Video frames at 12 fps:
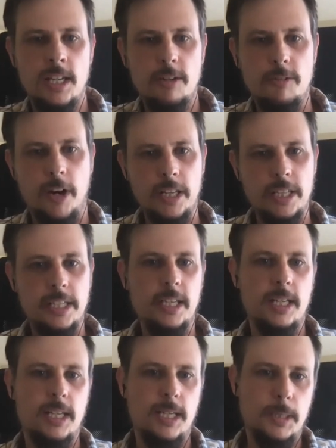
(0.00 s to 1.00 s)
finally,
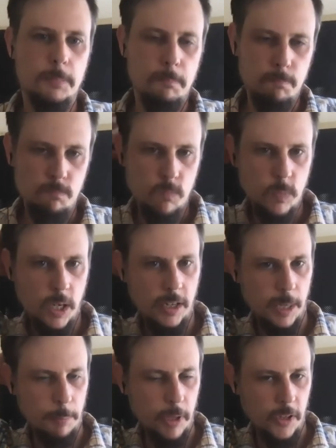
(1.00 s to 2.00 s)
a
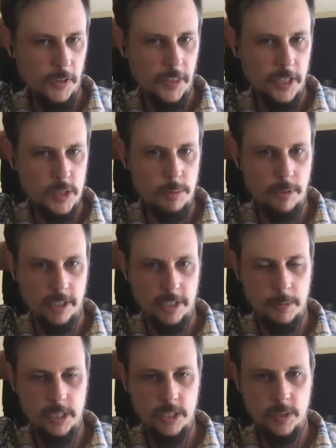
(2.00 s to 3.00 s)
couple other things we're going
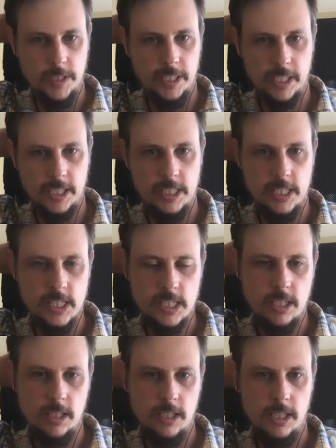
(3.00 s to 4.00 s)
to be doing is
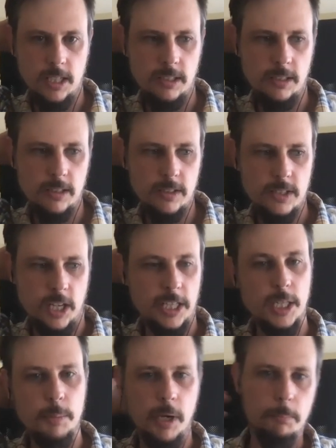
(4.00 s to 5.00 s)

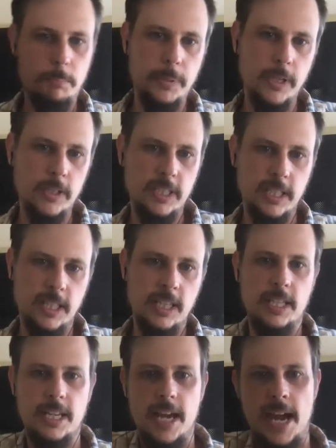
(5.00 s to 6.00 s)
talking about building
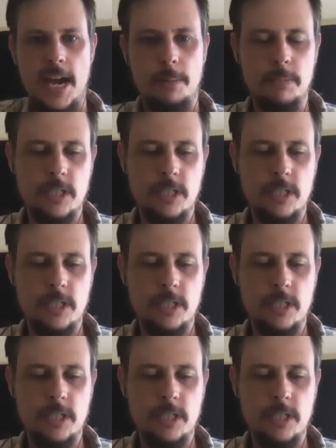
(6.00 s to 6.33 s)
an app.